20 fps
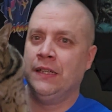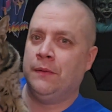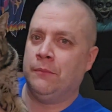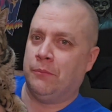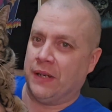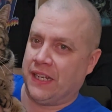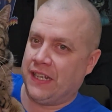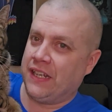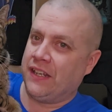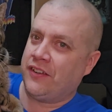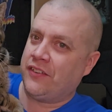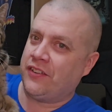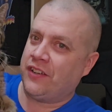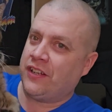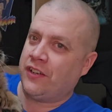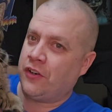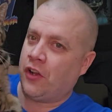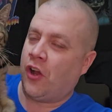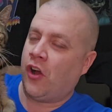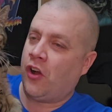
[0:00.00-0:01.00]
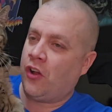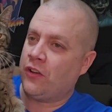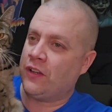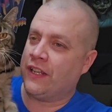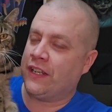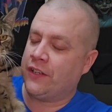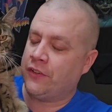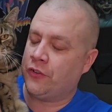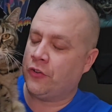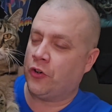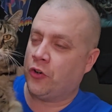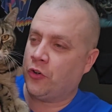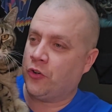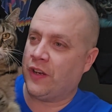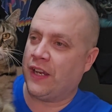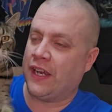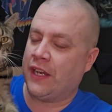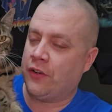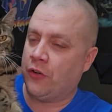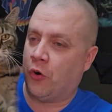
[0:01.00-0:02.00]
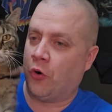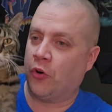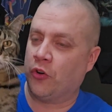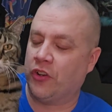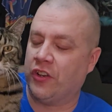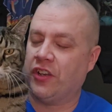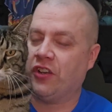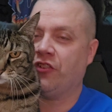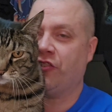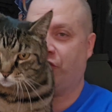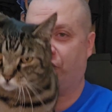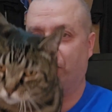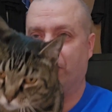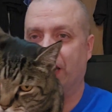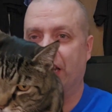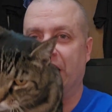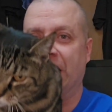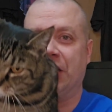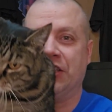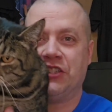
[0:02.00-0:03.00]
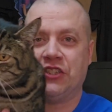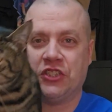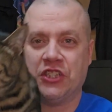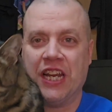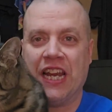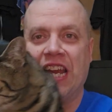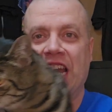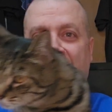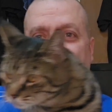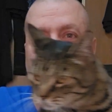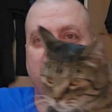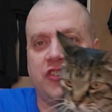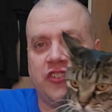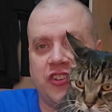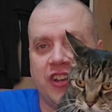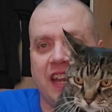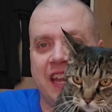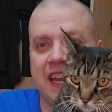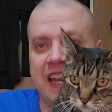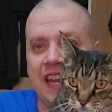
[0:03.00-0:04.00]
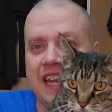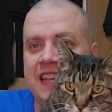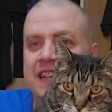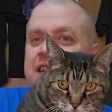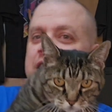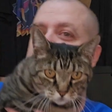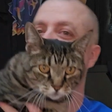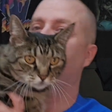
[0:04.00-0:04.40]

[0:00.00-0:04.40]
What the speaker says: but is it all in her head, or is she Shay?